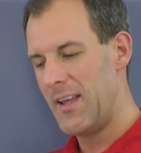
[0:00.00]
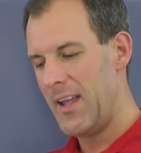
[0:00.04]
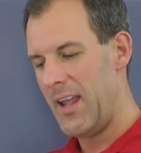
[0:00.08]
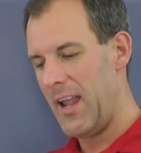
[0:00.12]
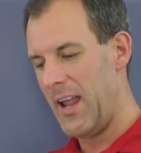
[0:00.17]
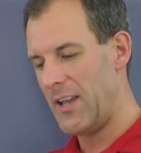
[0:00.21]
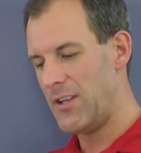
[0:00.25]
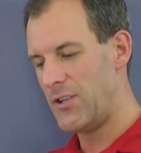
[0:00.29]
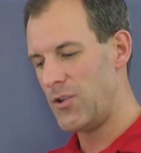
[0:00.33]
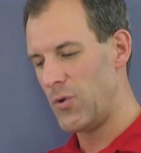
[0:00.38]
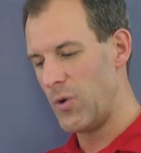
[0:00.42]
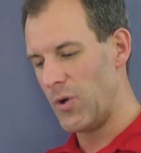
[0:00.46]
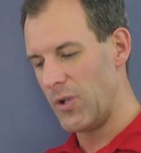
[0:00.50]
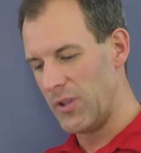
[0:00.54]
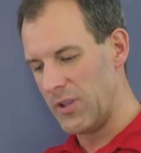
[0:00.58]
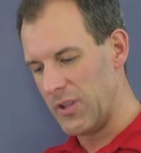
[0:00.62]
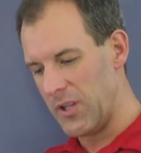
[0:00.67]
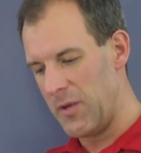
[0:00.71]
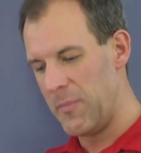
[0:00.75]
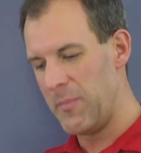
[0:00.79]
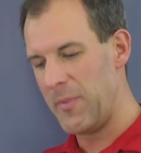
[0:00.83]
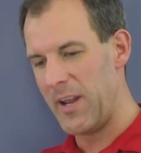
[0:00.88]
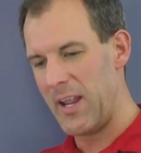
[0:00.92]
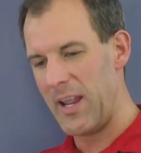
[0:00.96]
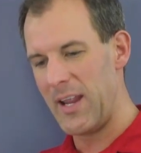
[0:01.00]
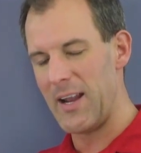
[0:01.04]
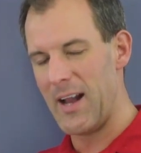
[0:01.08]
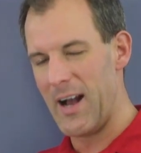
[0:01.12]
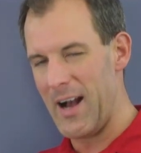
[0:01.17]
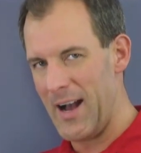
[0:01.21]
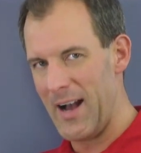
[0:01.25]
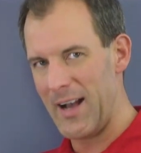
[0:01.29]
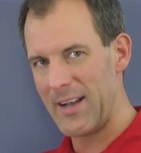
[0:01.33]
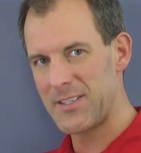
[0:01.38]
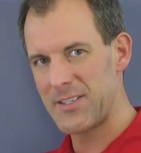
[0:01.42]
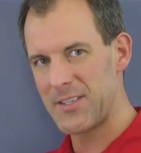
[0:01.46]
and you eliminate
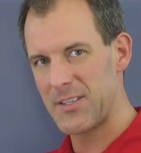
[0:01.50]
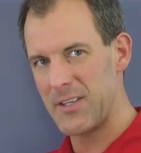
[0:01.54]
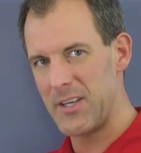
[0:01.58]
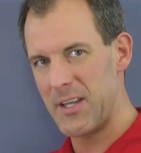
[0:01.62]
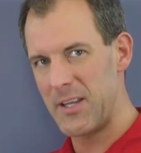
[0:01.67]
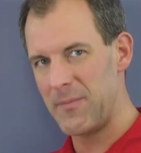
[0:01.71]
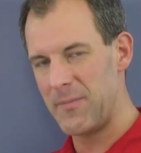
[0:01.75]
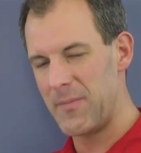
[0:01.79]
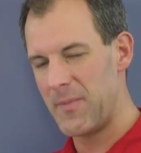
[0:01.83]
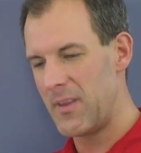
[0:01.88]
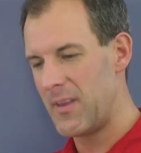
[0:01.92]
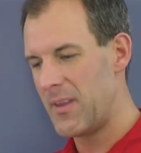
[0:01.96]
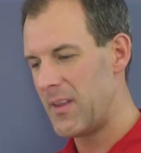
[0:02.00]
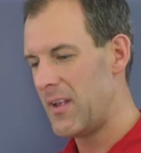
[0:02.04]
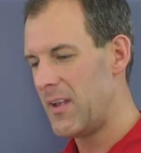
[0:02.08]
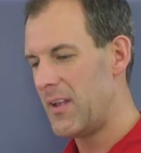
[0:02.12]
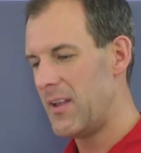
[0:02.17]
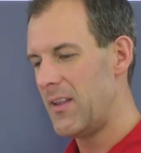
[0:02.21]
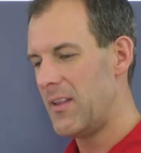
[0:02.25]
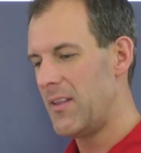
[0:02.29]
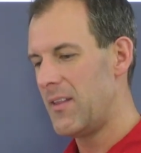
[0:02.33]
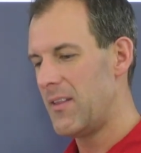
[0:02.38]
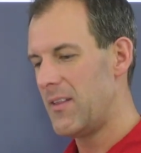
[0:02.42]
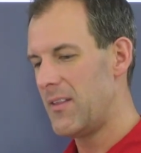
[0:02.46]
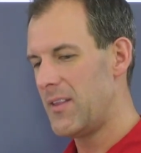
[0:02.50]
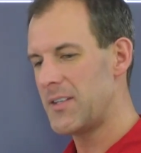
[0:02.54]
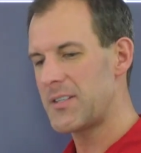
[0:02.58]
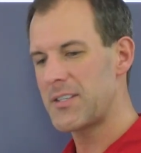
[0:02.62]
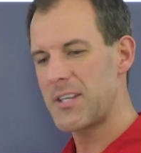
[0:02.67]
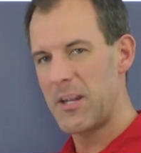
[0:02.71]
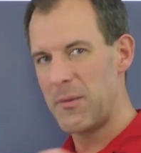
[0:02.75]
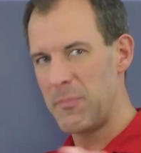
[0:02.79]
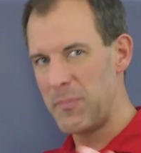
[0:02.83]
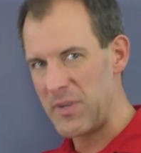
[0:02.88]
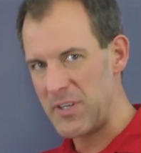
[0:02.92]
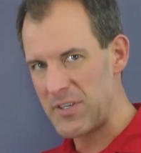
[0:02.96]
oxalate, this
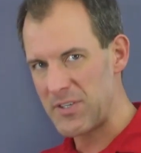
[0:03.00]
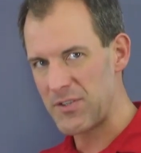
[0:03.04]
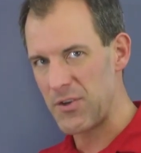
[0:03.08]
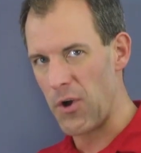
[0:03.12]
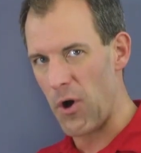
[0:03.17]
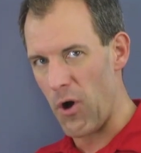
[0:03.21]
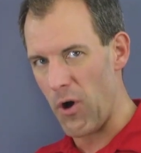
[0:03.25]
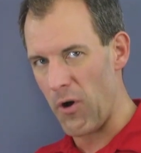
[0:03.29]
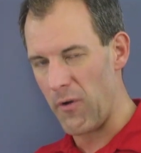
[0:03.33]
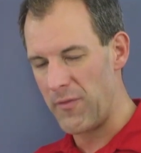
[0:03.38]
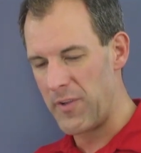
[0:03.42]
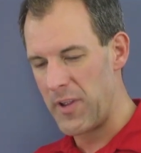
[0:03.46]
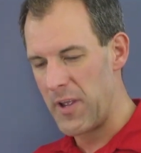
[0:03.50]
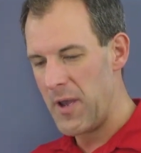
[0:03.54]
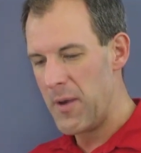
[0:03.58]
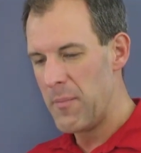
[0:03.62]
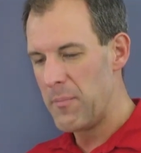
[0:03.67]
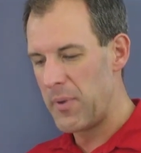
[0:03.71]
can be solved.